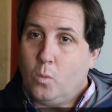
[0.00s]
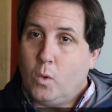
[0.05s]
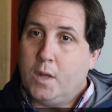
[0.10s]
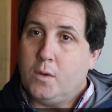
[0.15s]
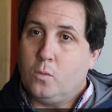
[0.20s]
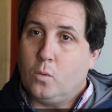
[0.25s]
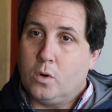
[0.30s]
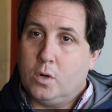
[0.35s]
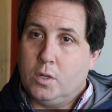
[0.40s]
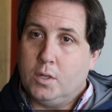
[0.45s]

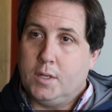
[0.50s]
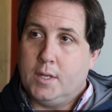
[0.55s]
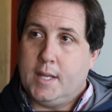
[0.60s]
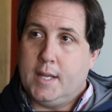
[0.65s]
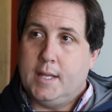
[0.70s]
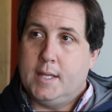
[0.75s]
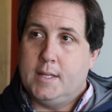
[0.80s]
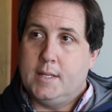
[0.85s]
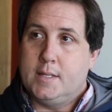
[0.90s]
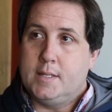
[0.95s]
One world
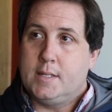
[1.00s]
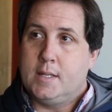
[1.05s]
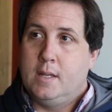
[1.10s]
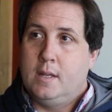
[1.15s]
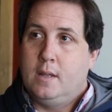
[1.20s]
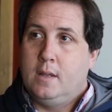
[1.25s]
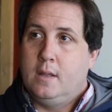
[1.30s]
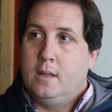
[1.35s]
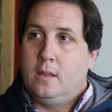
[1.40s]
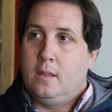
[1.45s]
is
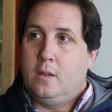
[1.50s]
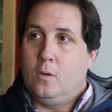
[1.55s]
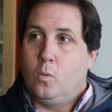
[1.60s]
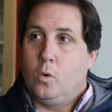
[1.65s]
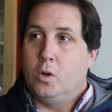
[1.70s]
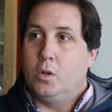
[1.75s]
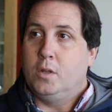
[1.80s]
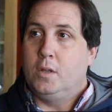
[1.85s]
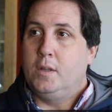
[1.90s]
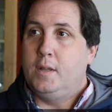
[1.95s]
the
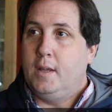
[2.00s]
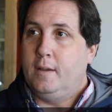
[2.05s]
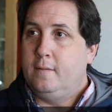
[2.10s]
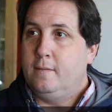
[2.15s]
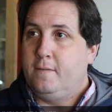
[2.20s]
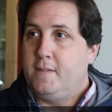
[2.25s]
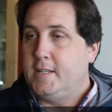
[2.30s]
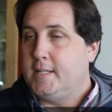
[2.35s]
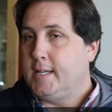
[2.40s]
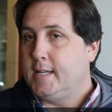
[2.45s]
world
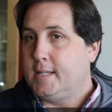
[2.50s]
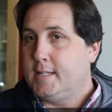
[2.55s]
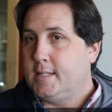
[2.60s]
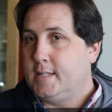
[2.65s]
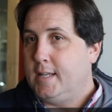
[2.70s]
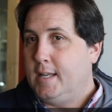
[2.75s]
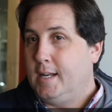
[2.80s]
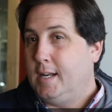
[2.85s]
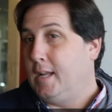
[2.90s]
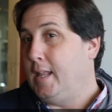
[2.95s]
of
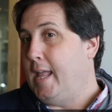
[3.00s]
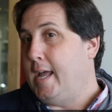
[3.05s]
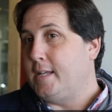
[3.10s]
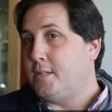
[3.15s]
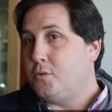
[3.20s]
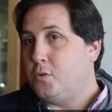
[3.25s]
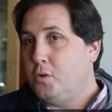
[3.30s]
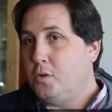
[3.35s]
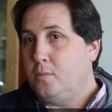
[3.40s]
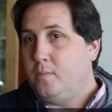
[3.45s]
physics in a
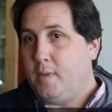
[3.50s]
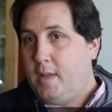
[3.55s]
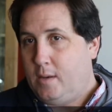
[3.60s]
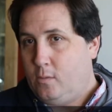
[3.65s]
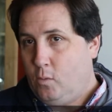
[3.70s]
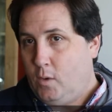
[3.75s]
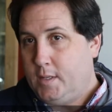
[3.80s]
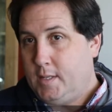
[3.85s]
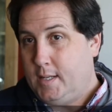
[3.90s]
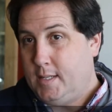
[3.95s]
classroom
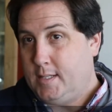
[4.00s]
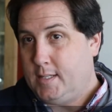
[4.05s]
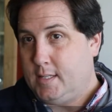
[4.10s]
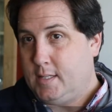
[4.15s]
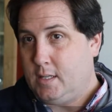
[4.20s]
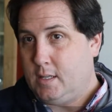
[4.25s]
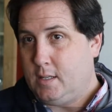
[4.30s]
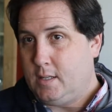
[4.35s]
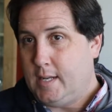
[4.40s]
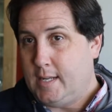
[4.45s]
and what
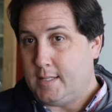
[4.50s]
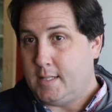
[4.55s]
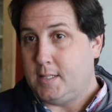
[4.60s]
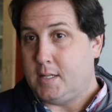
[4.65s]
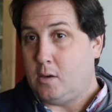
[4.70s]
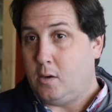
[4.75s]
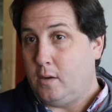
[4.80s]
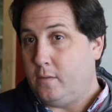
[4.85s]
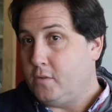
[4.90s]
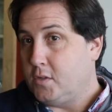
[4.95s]
is
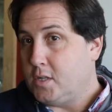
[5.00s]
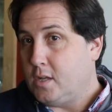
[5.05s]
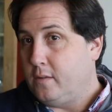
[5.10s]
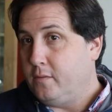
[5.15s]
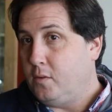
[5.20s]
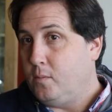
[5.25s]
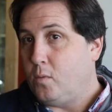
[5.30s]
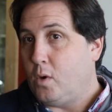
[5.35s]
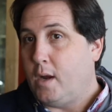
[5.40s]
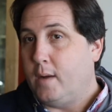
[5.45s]
necessary for
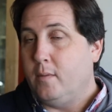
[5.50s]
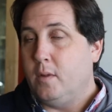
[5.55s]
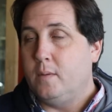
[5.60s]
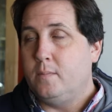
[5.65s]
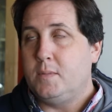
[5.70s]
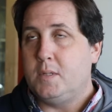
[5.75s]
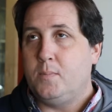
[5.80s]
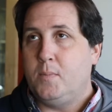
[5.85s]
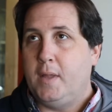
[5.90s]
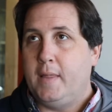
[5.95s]
solving
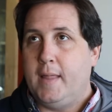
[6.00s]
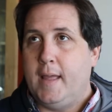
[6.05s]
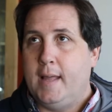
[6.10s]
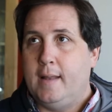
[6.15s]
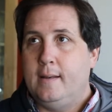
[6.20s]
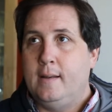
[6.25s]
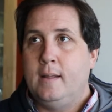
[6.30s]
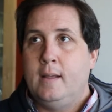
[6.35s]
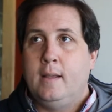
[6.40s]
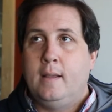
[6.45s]
problems, but
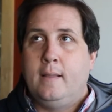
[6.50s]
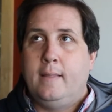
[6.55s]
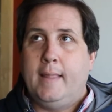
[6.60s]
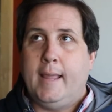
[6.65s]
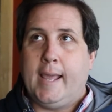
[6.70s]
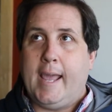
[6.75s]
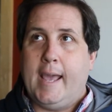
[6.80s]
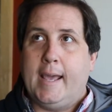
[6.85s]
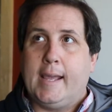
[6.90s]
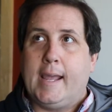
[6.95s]
then
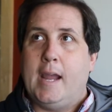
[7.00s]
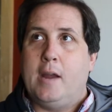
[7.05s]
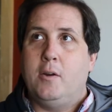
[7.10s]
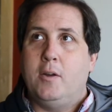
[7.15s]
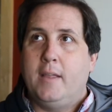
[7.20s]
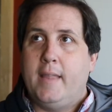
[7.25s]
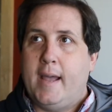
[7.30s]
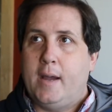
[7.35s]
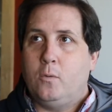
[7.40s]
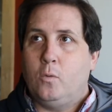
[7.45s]
they can't
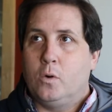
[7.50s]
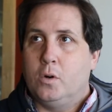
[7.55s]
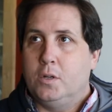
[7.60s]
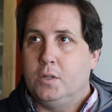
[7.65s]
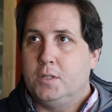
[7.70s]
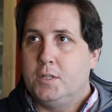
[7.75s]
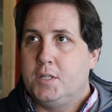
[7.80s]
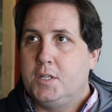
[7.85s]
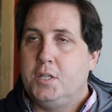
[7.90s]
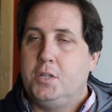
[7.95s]
carry that
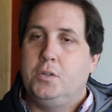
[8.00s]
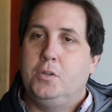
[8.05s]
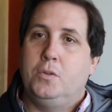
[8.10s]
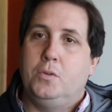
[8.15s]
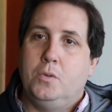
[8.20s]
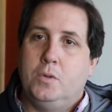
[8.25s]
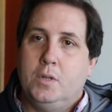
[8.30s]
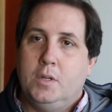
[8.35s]
world to